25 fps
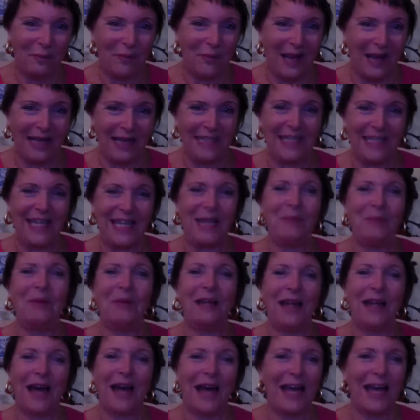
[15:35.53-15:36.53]
my team
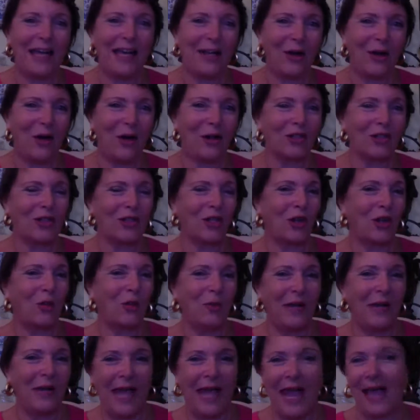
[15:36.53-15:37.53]
and I got
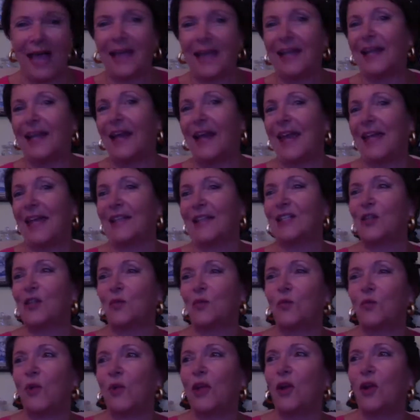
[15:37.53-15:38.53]
so many
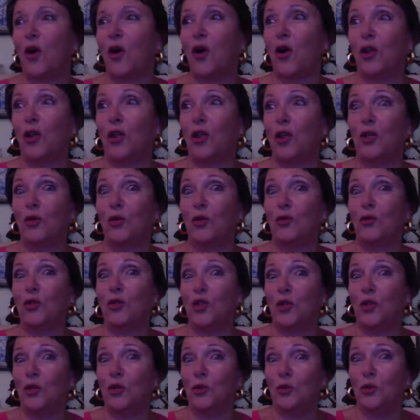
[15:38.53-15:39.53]
accolades and we got
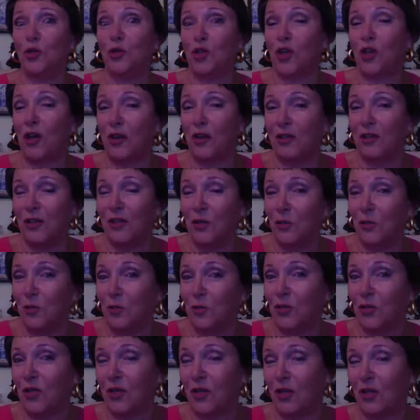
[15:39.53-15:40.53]
huge
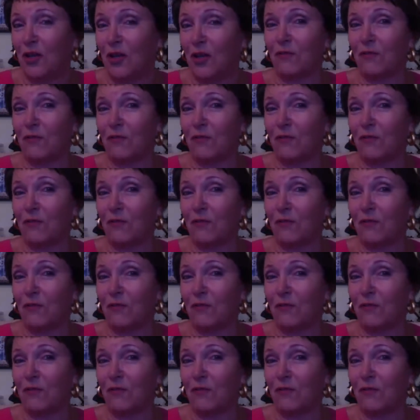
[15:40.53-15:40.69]
news